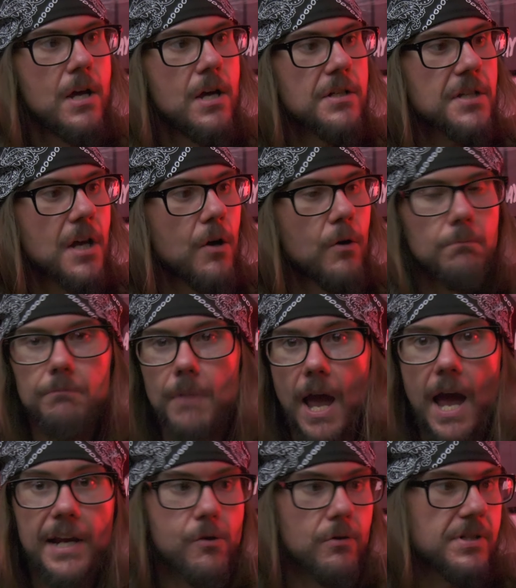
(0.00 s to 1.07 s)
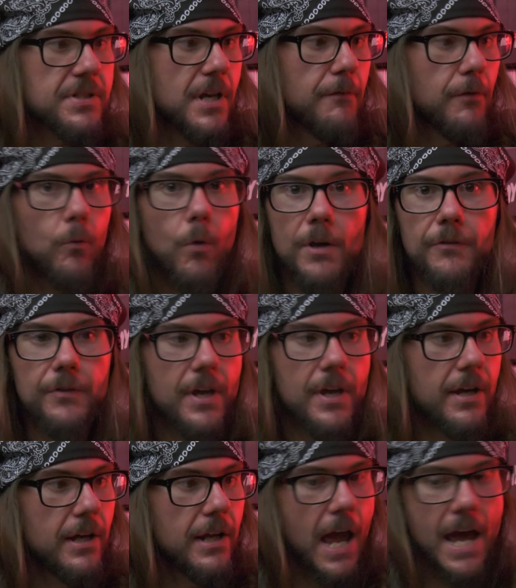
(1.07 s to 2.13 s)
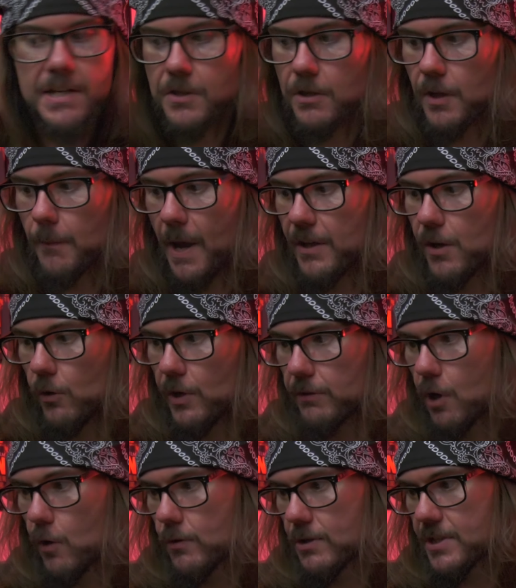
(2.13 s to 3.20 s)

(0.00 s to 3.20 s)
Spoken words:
So, accuracy for one thing, it has on the Magnolia Clothers